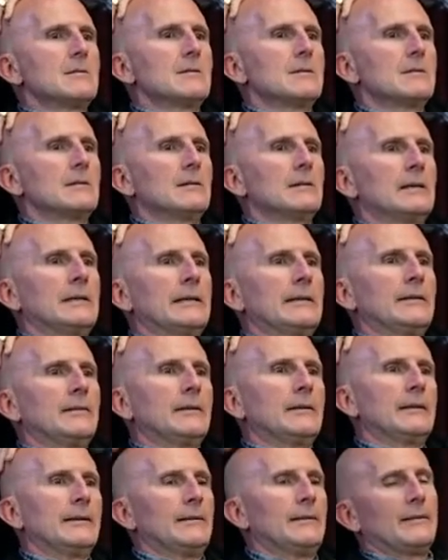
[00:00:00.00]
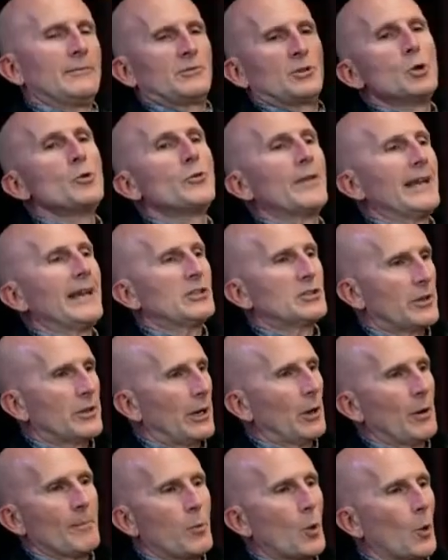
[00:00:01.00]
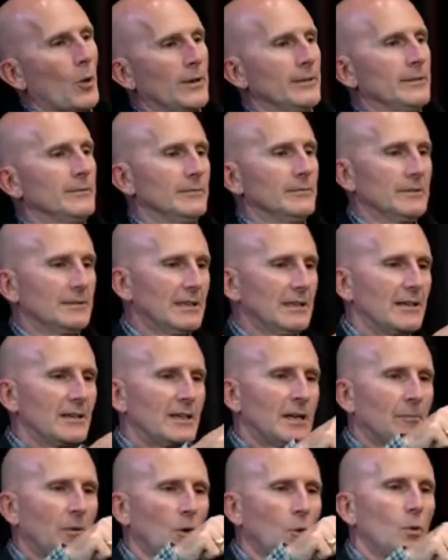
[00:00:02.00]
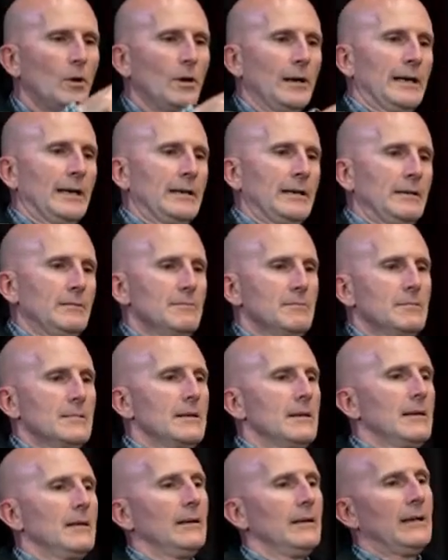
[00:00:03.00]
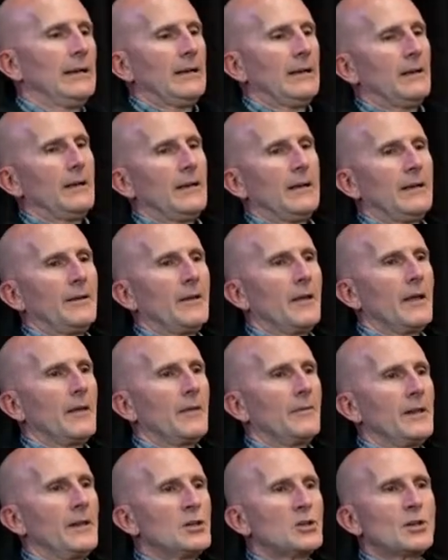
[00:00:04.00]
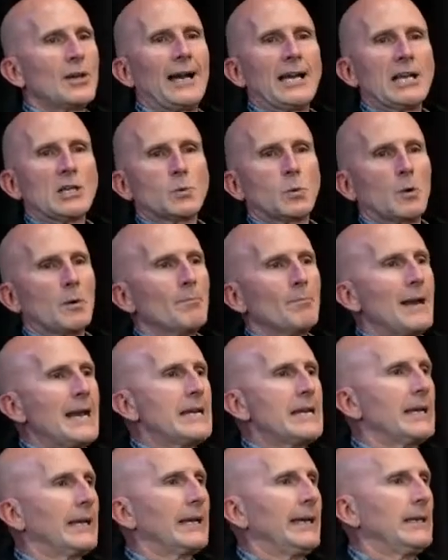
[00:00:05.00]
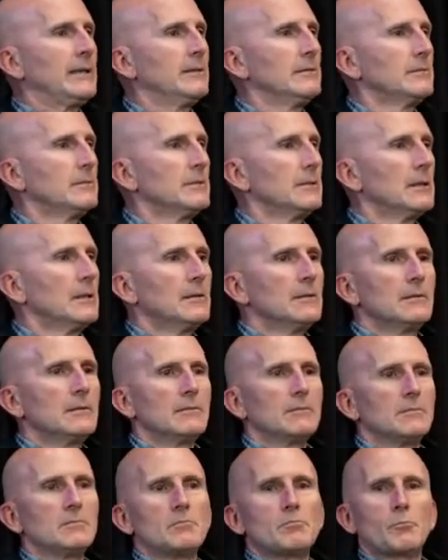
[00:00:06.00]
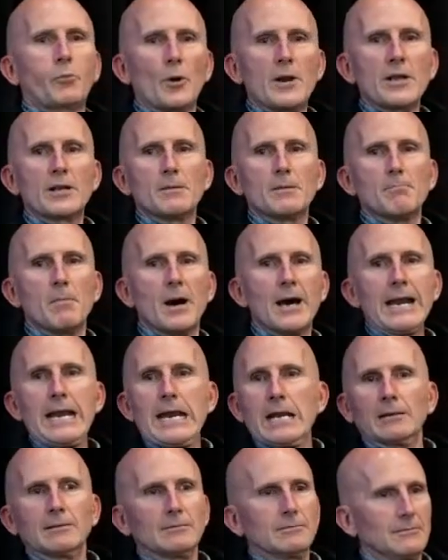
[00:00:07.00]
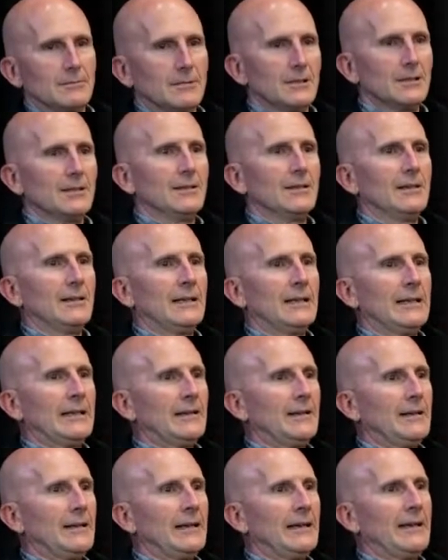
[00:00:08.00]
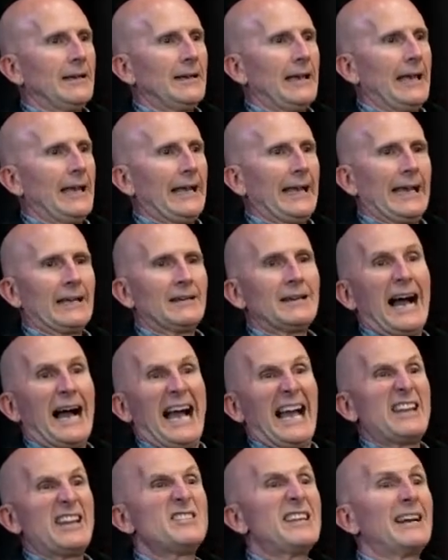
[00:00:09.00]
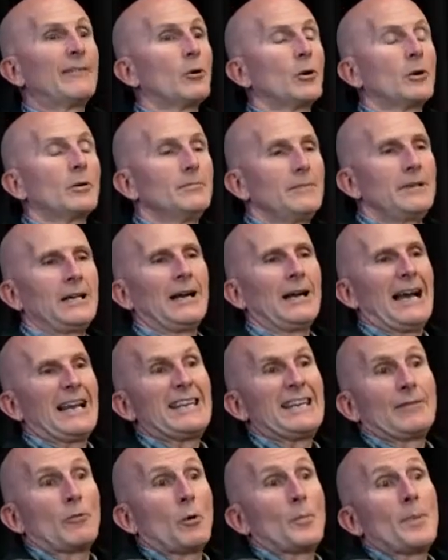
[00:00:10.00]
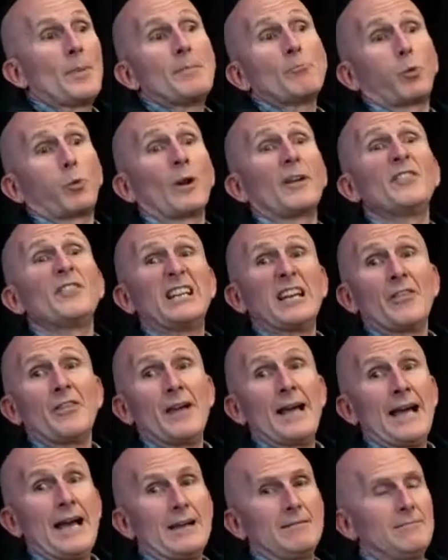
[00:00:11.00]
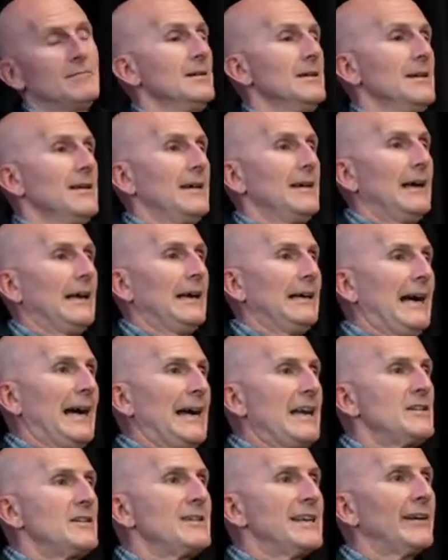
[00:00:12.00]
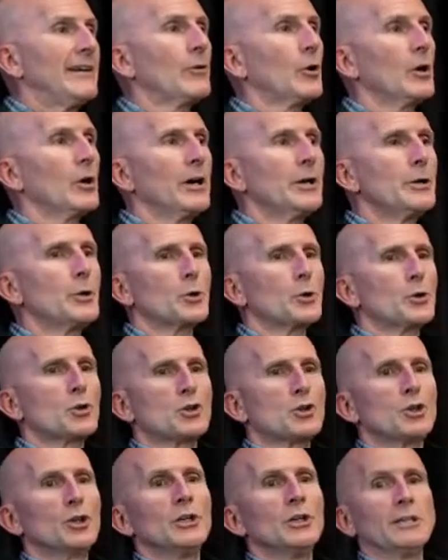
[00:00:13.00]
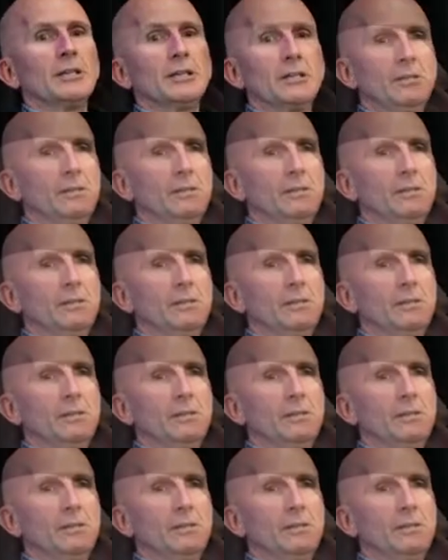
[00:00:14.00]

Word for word: uh, eh, two things that are important. Number one, uh, uh these guys were making pretty good money. Uh, uh, and I'd never, you know, I'd never been privy to that. I, would never understood